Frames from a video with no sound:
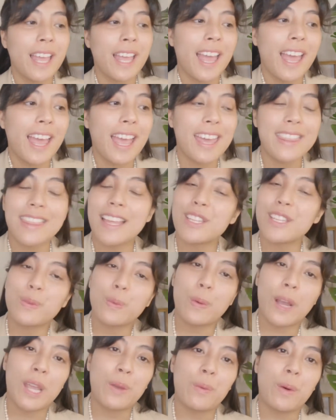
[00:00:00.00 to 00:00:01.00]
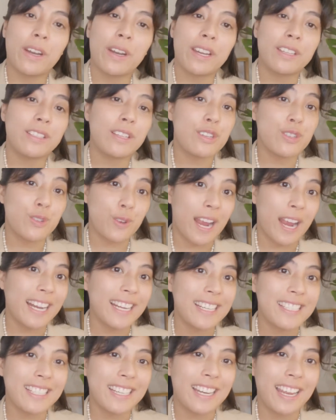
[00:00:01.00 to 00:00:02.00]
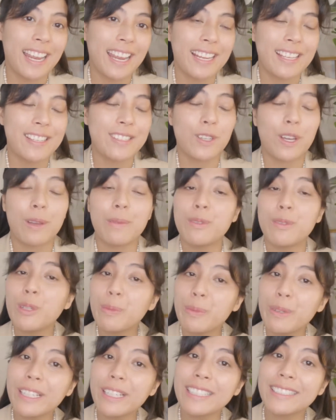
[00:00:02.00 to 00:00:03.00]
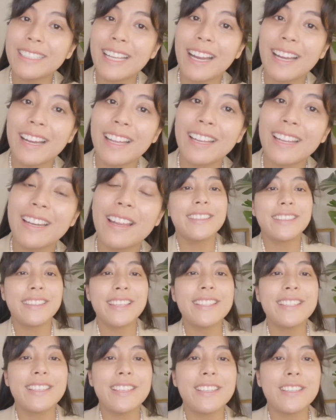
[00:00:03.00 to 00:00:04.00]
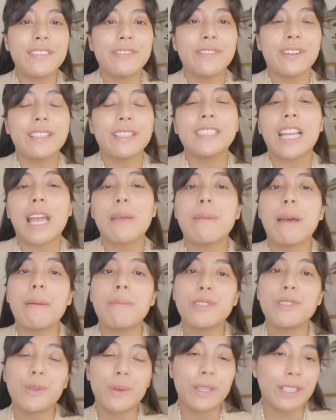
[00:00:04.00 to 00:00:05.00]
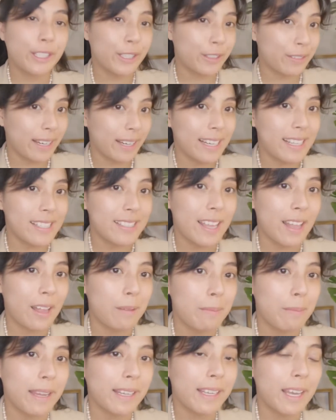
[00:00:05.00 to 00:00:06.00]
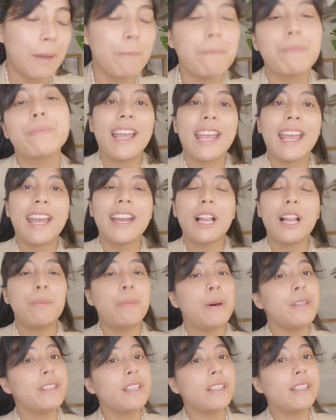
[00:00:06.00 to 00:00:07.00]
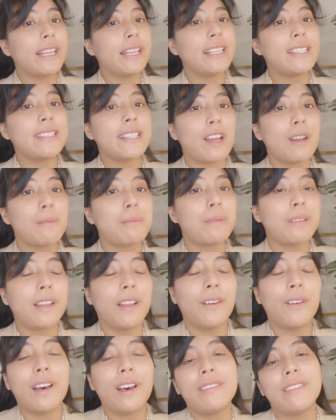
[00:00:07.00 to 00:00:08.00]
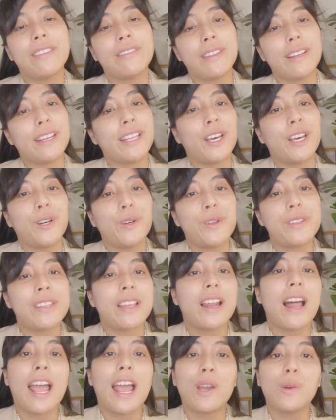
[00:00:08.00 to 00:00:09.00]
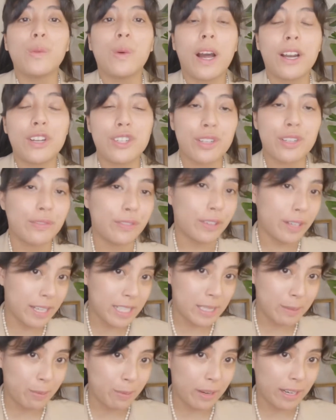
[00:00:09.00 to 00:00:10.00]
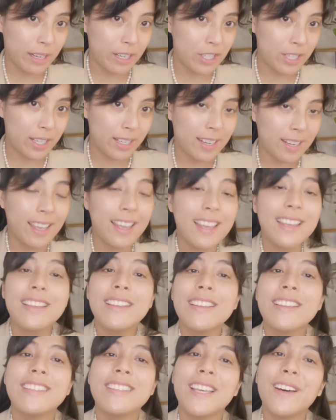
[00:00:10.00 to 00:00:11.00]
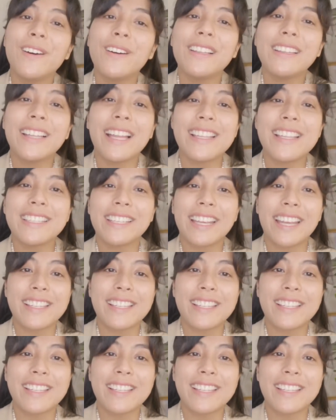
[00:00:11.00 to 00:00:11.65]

and that's why I wanted to try it today. So I'm super excited. This is the first time I'm doing Korean style makeup, and I'll put the links down below of the videos that I watched for inspiration. So let's get